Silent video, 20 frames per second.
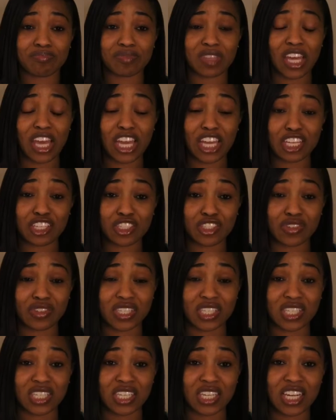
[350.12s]

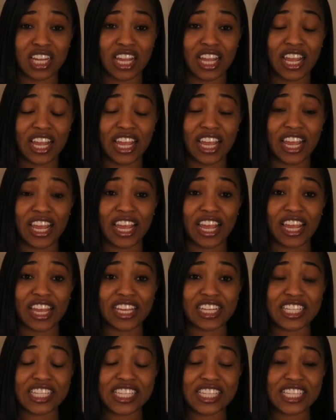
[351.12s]
entry
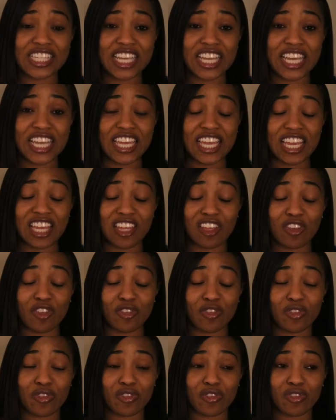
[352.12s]
and see if
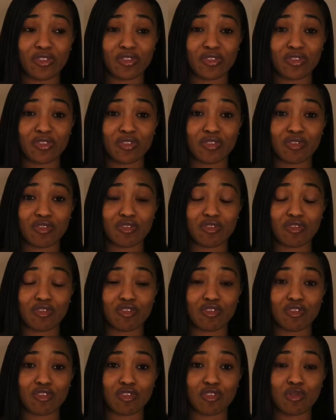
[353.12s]

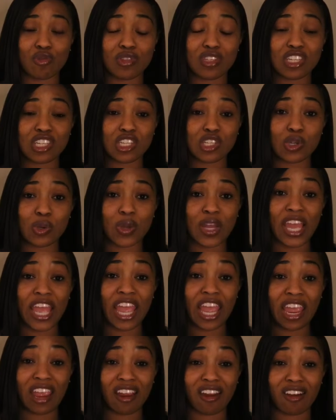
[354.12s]
you still
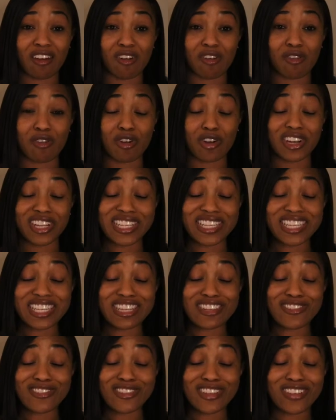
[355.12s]
care or it
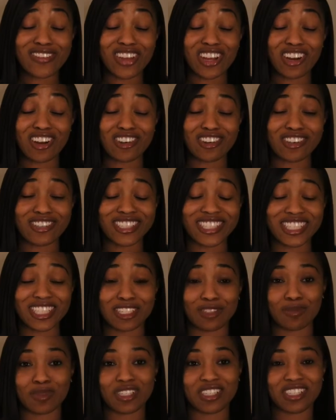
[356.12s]
still even hurts
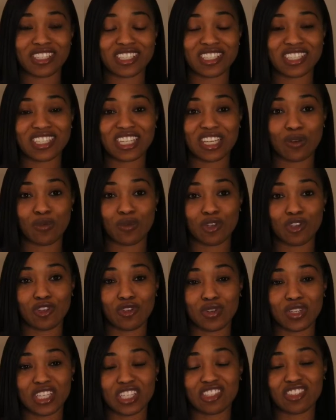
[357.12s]
as much as it did when
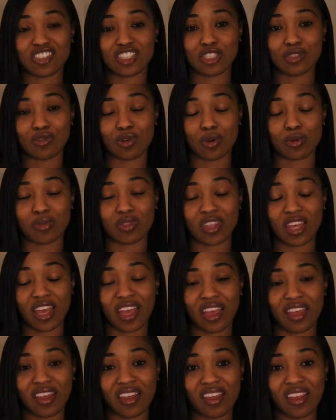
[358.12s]
you initially wrote
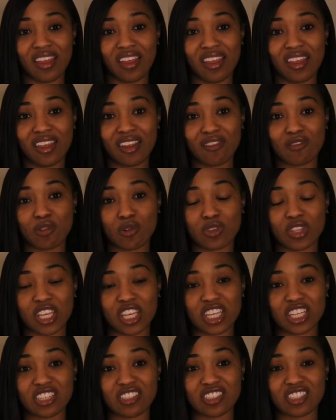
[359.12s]
the
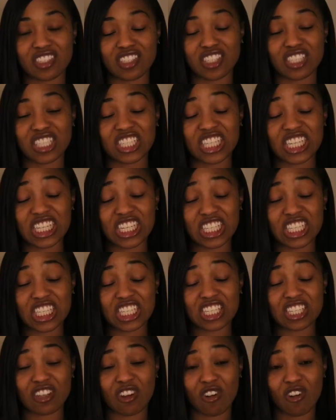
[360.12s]
entry.
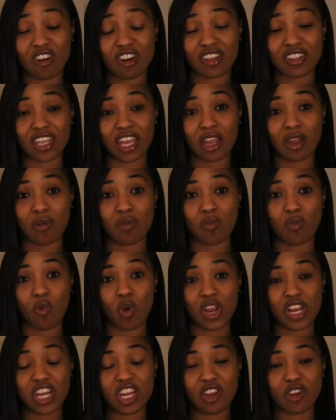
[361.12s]
Chances are that
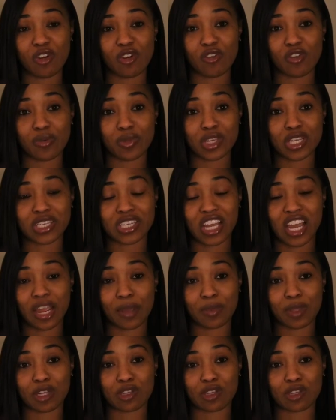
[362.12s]
1 year from the time